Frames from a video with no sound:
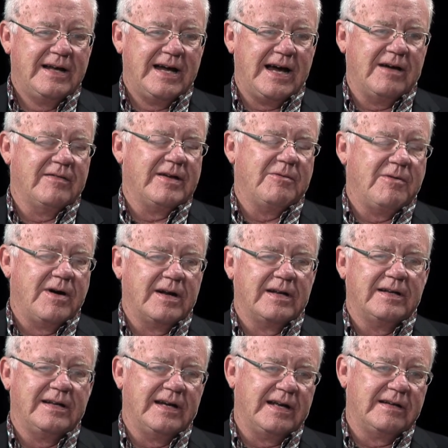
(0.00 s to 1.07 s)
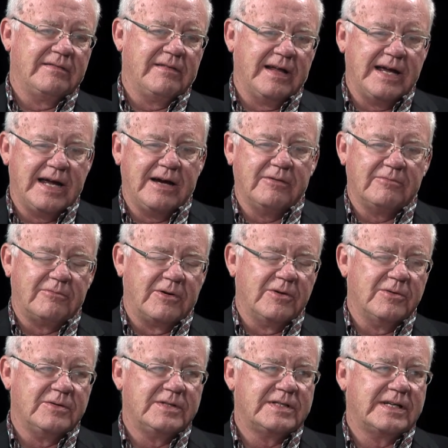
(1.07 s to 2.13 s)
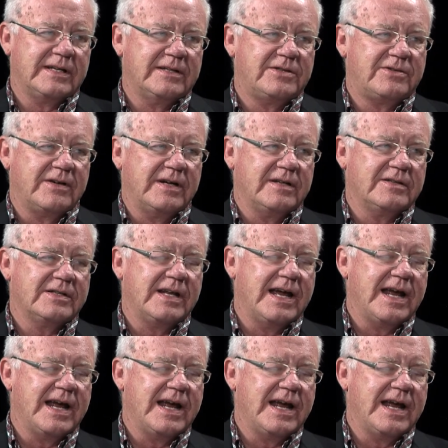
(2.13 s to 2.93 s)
how they want it done, lay out roads, skid trails,